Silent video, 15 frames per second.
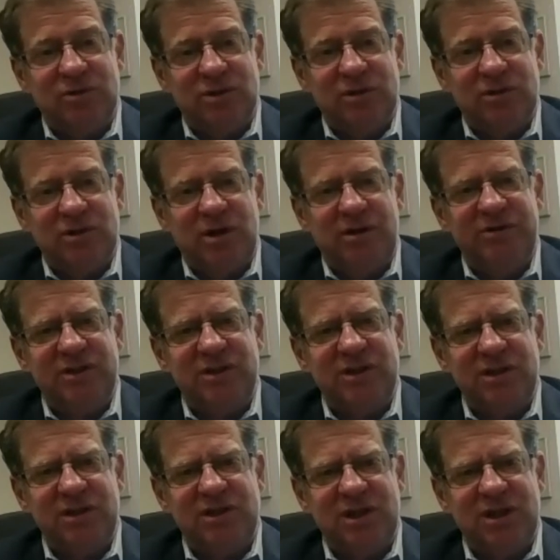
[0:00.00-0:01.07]
So there's
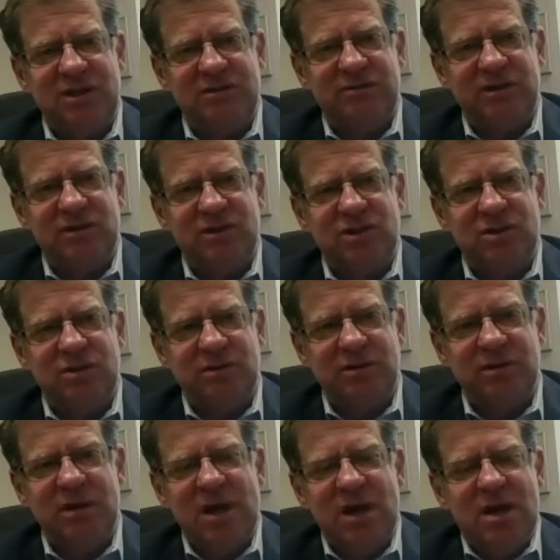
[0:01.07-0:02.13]
obviously a sense of
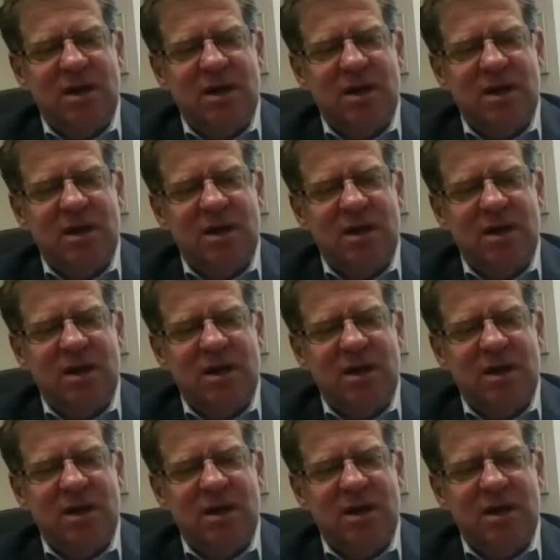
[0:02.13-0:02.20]
concern.